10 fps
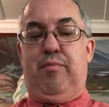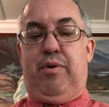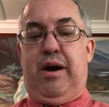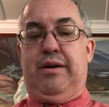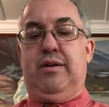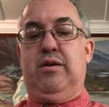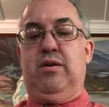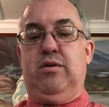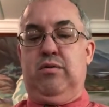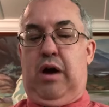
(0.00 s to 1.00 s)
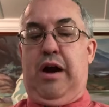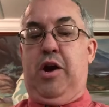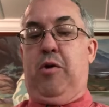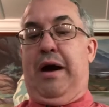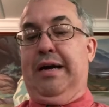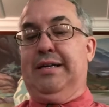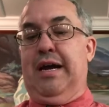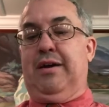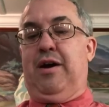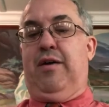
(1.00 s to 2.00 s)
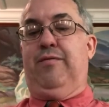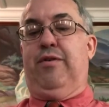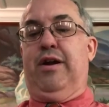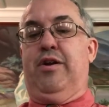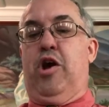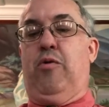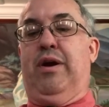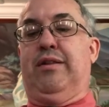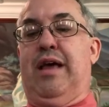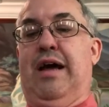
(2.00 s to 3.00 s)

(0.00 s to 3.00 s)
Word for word: But I know I take comfort in knowing